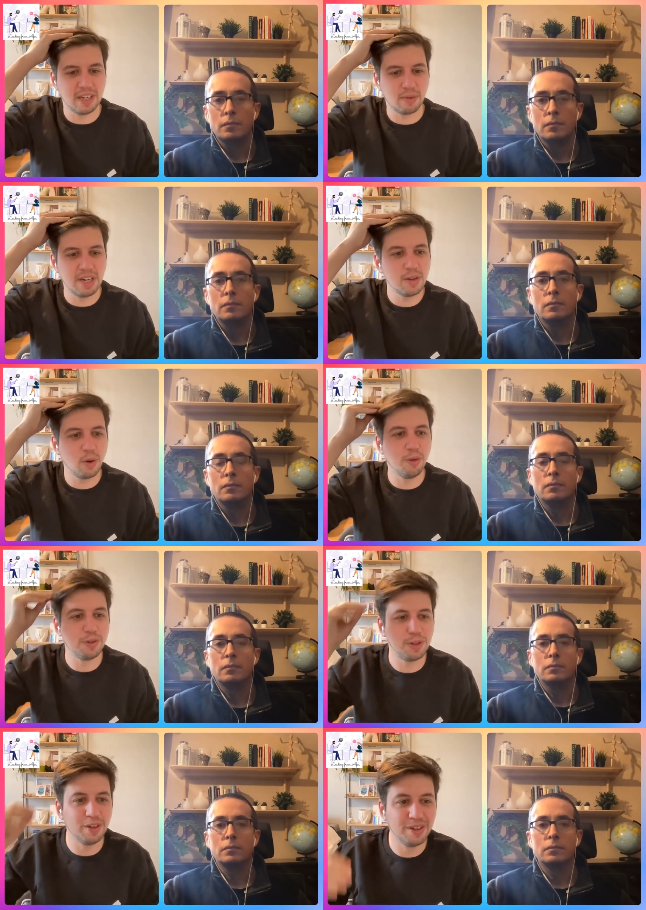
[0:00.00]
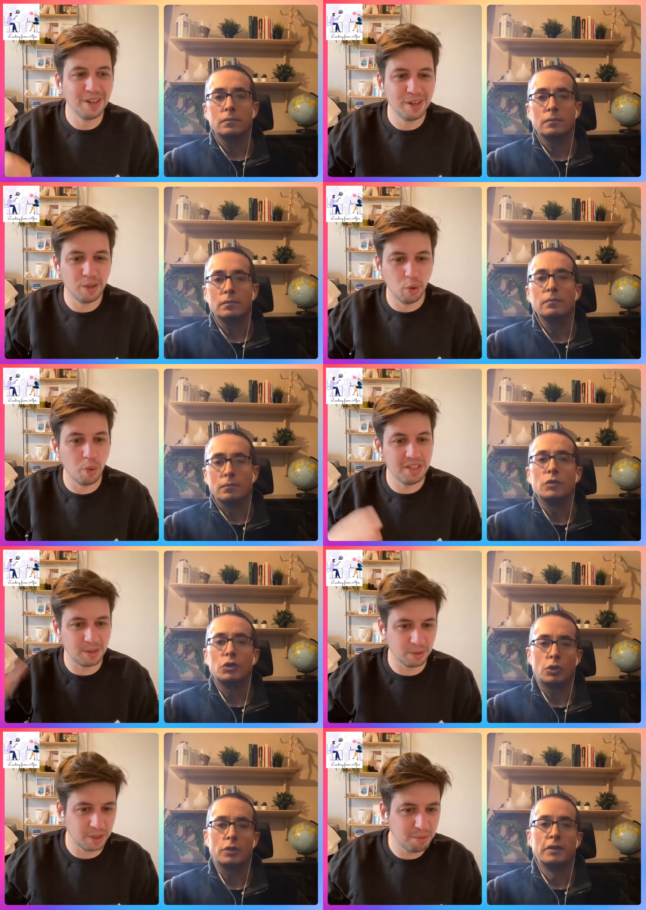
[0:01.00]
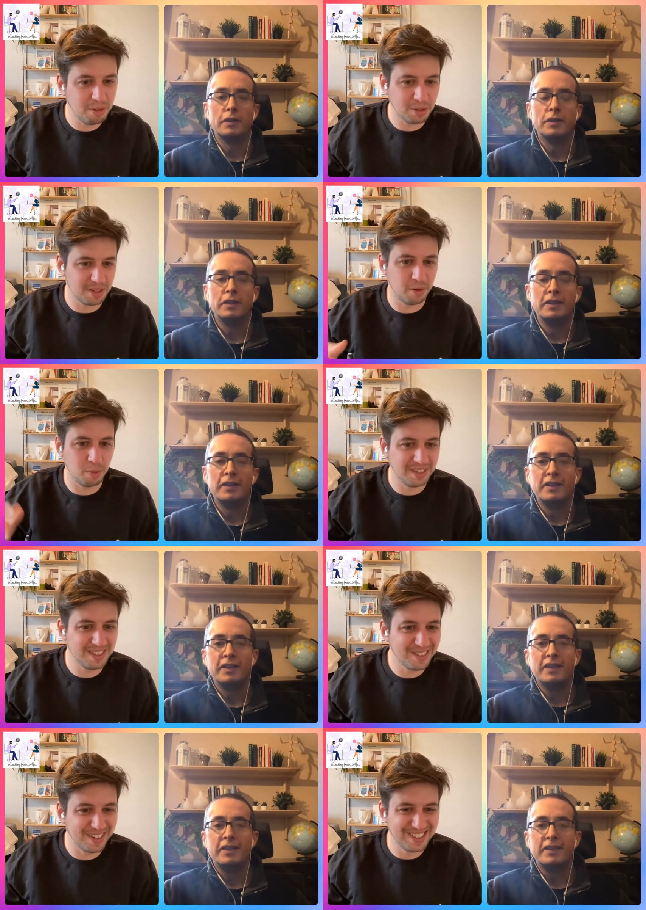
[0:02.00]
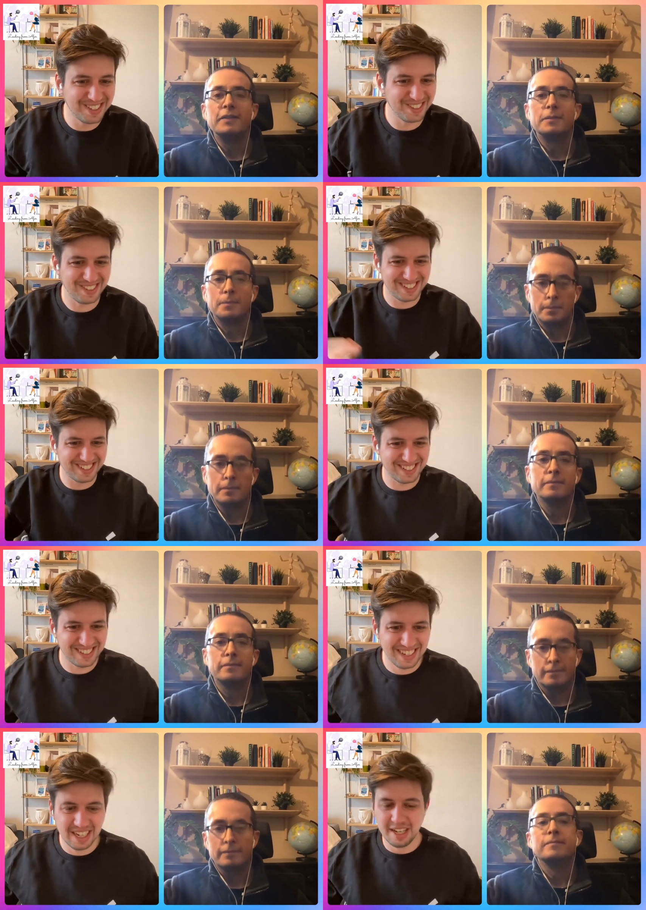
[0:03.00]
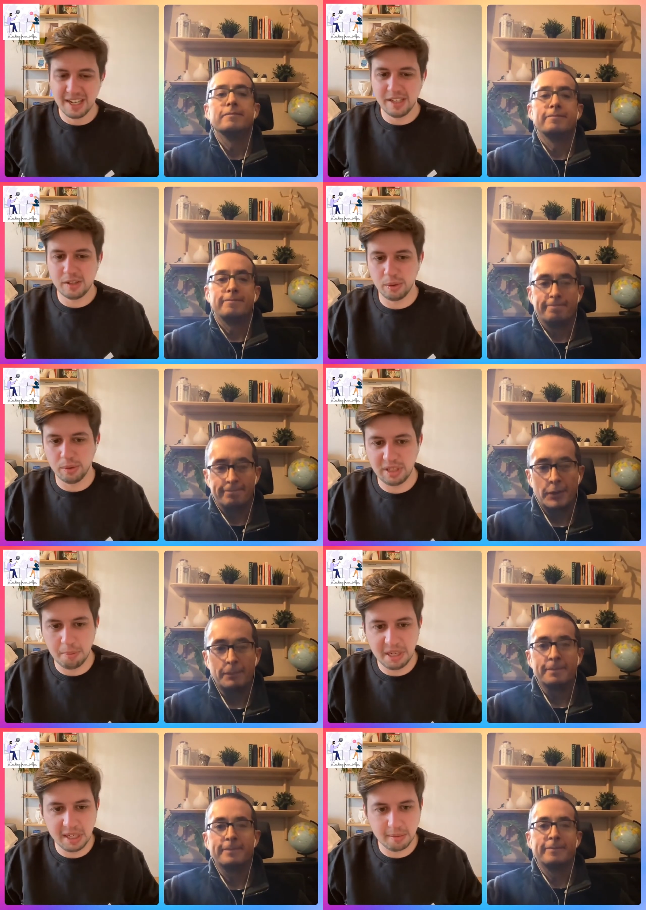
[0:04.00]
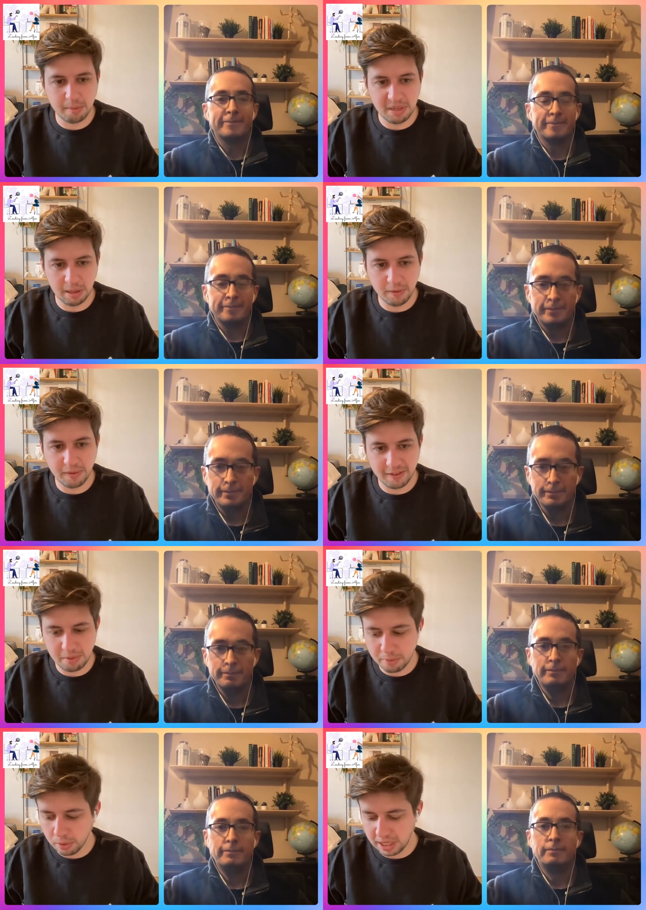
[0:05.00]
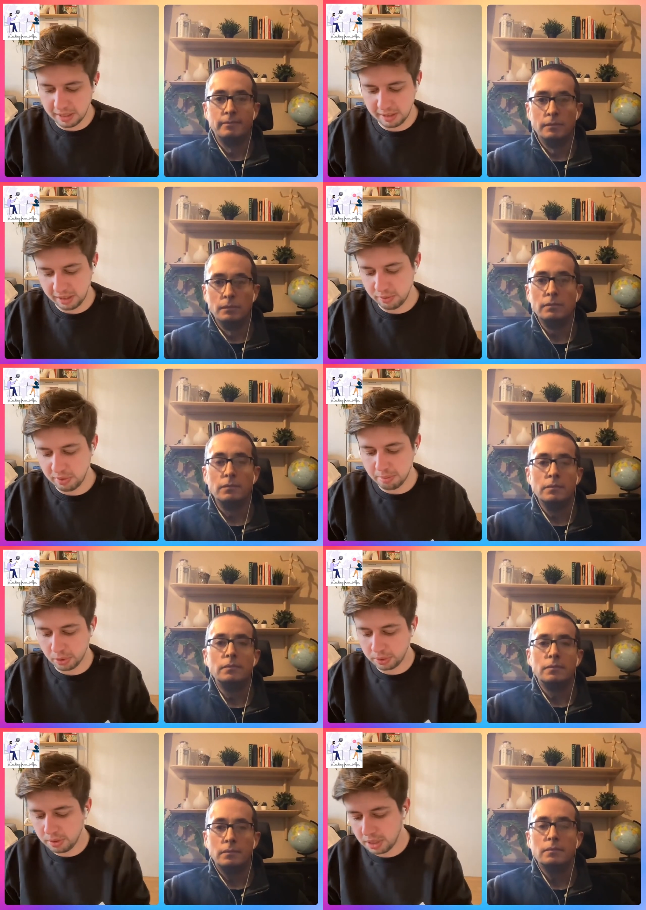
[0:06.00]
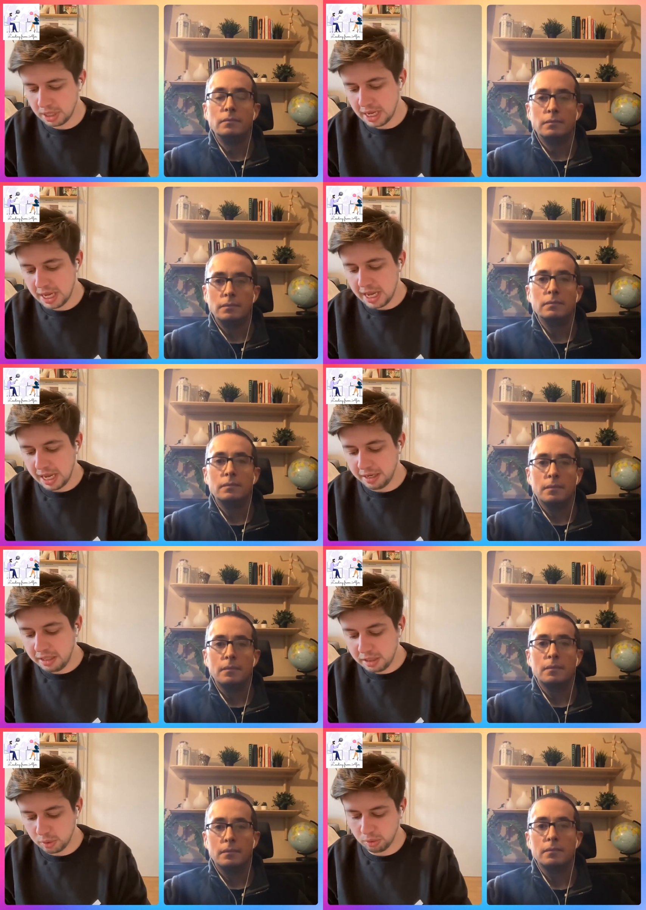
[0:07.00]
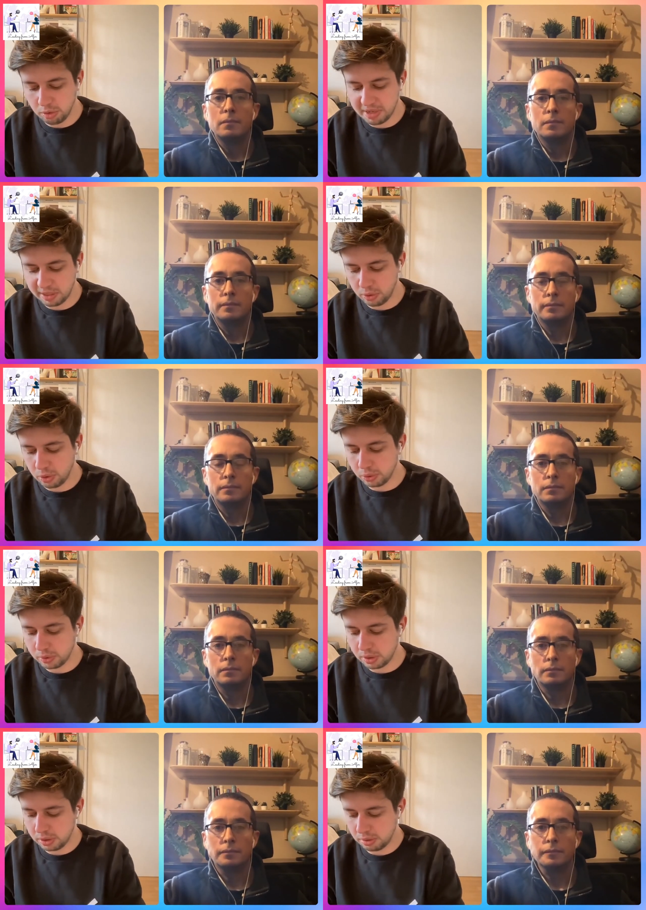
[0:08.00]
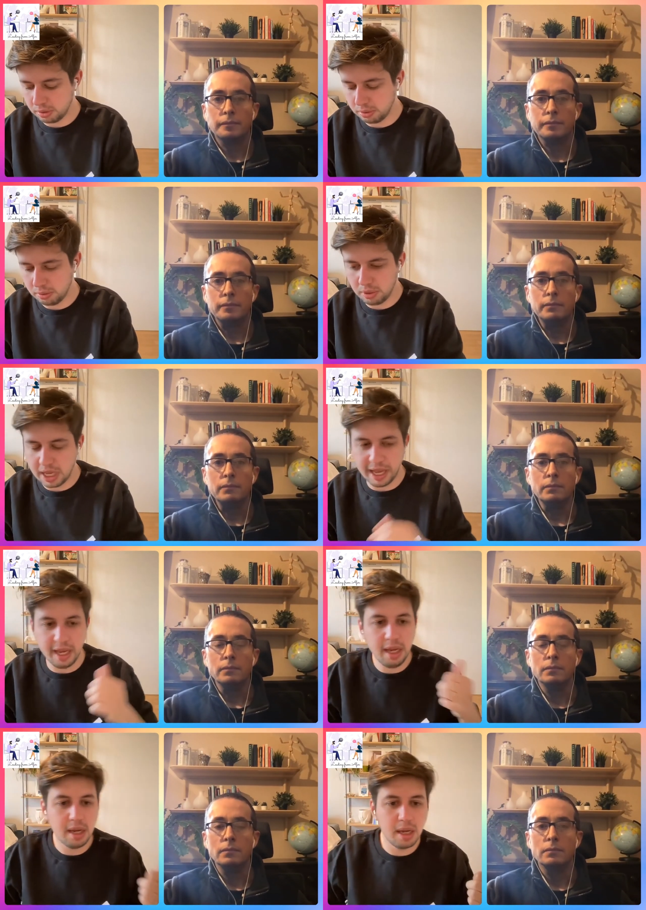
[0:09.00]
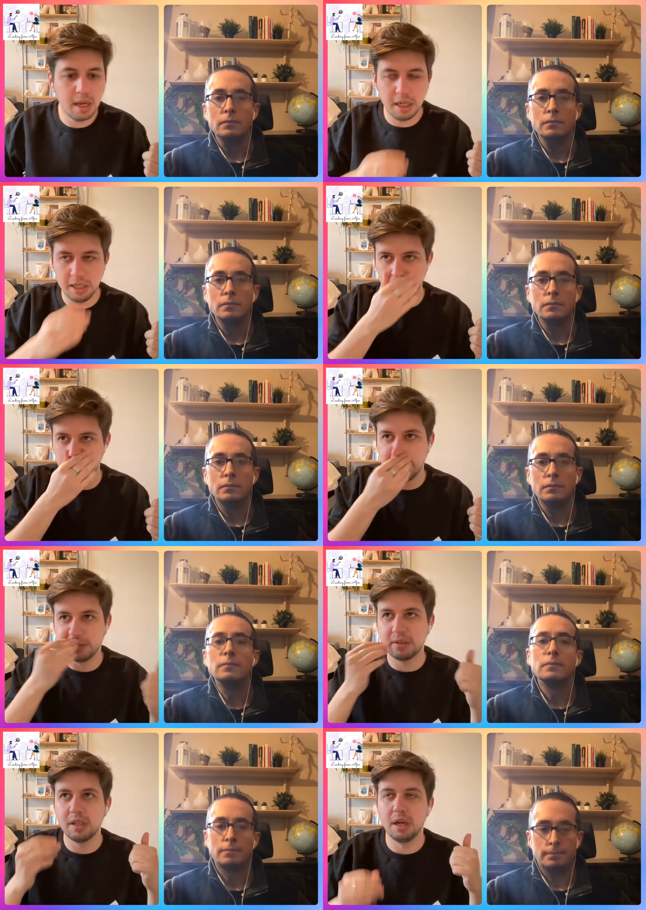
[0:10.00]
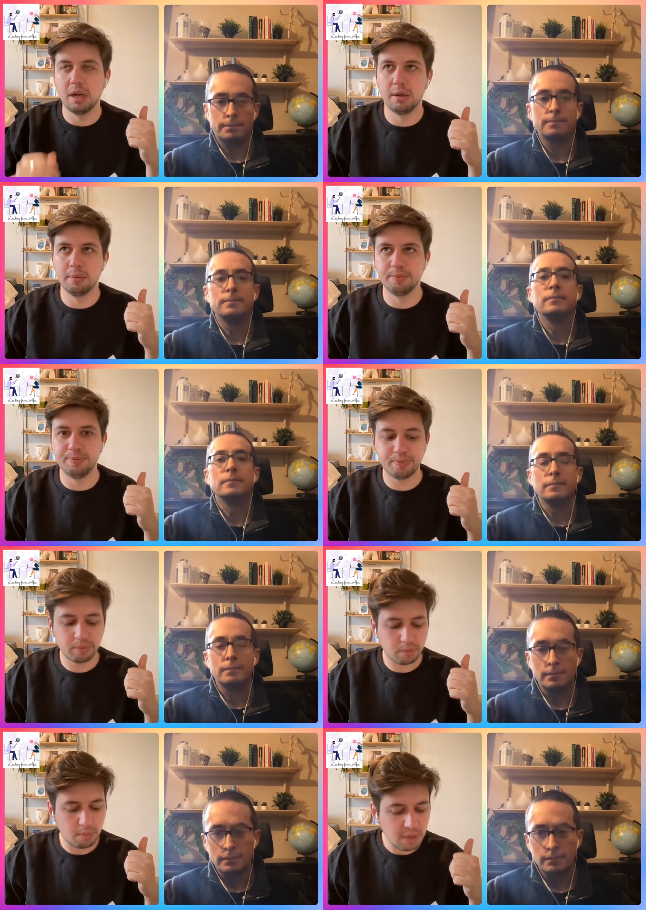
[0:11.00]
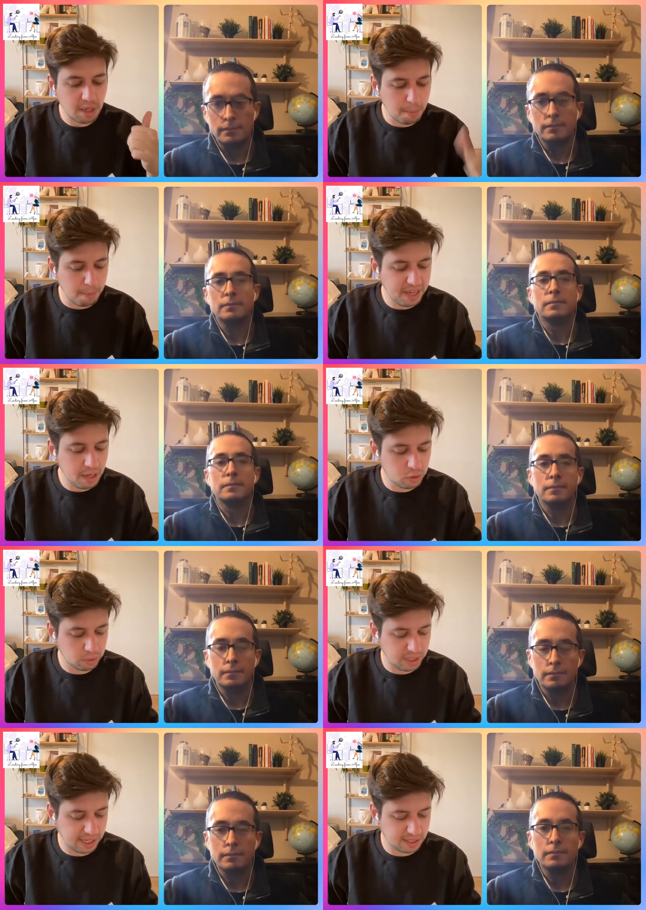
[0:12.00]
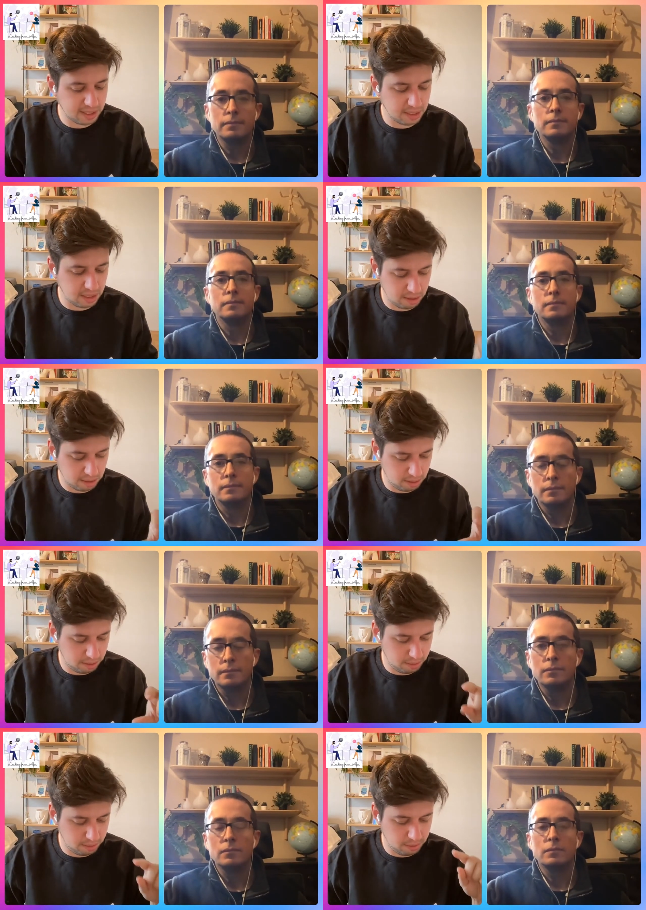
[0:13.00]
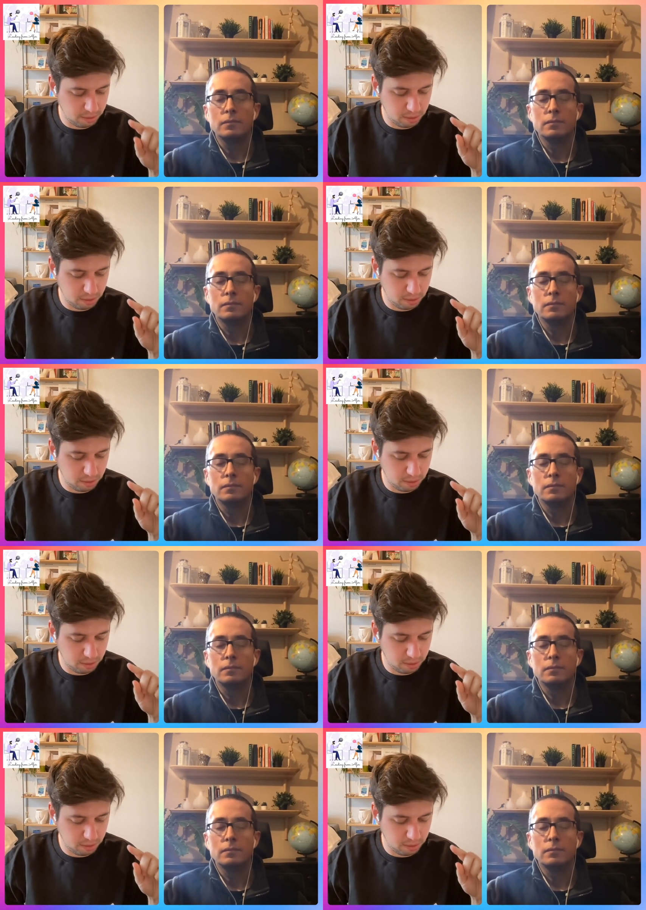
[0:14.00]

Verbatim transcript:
Speaker 1: effect, right? All of a sudden, no one sure. is concerned because everyone is, right? So it's uh, so yep. keeping it below five people, I think is really important. And then it's all about the host. So A, it's about um, making sure that, uh,